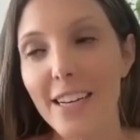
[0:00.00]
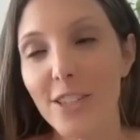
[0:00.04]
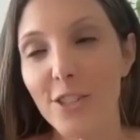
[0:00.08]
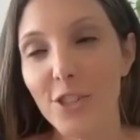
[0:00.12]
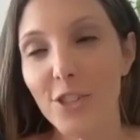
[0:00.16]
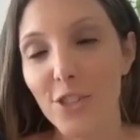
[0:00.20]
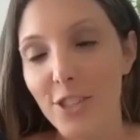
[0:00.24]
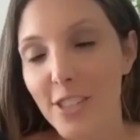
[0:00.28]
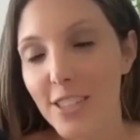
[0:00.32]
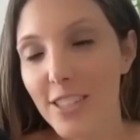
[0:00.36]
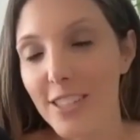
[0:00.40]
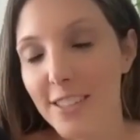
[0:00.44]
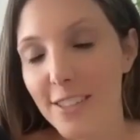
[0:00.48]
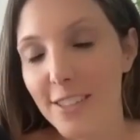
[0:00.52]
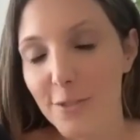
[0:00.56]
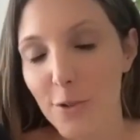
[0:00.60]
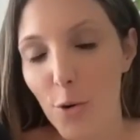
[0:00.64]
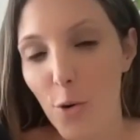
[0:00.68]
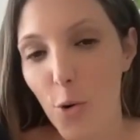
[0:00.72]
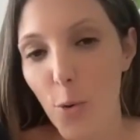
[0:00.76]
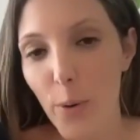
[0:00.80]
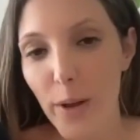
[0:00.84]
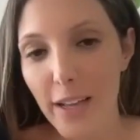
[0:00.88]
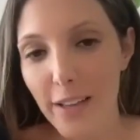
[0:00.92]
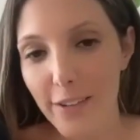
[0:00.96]
Just to
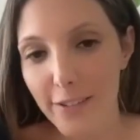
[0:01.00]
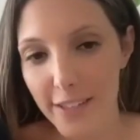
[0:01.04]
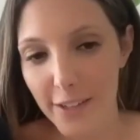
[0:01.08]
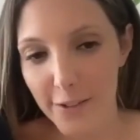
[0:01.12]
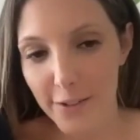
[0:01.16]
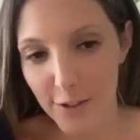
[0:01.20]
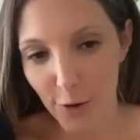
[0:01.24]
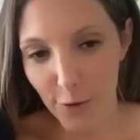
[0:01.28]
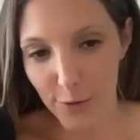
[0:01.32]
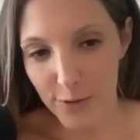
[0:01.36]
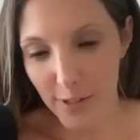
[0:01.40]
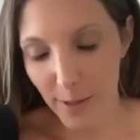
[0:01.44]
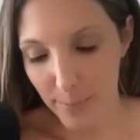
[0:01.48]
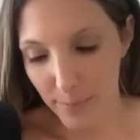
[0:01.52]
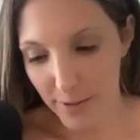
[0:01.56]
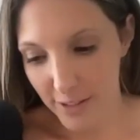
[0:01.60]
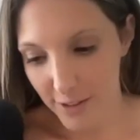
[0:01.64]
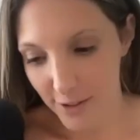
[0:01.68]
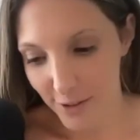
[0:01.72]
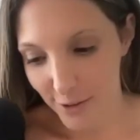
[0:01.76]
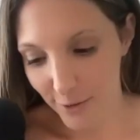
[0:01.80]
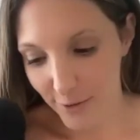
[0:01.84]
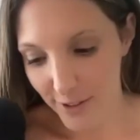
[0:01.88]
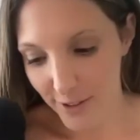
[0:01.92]
quickly, so if someone is